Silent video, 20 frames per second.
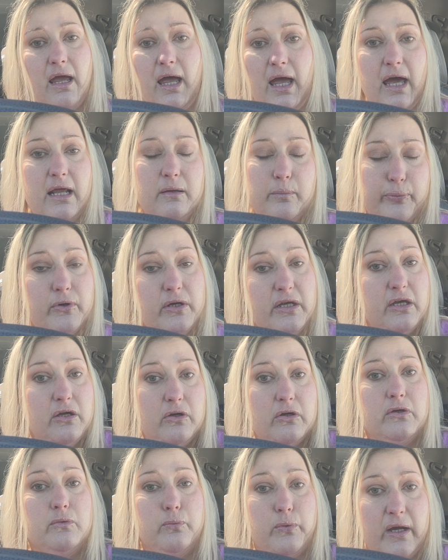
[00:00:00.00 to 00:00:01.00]
at a pretty
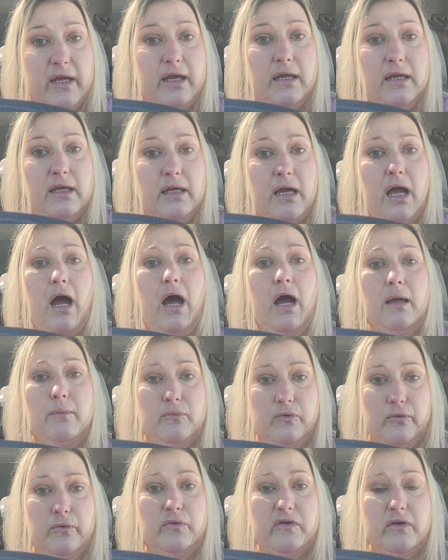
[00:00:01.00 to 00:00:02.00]
good rate
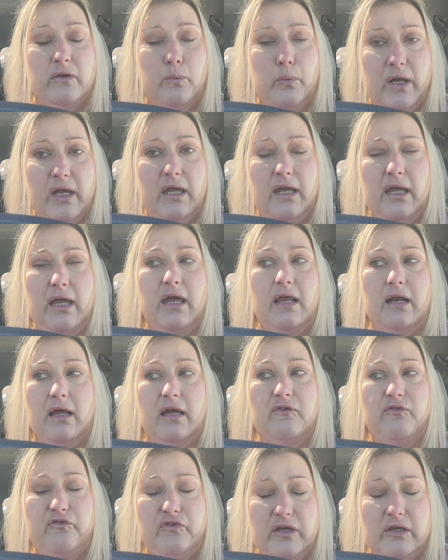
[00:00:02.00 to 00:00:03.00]
I'm losing weight, and
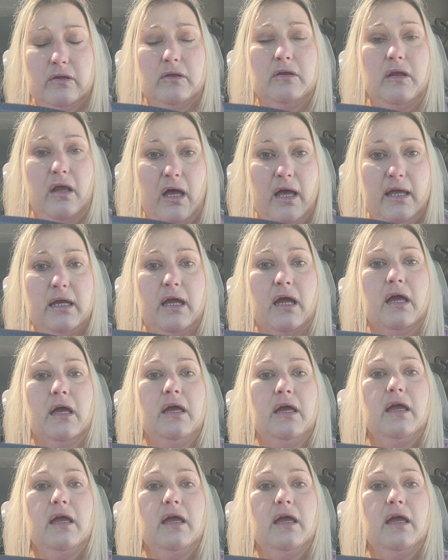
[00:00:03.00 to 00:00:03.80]
I feel like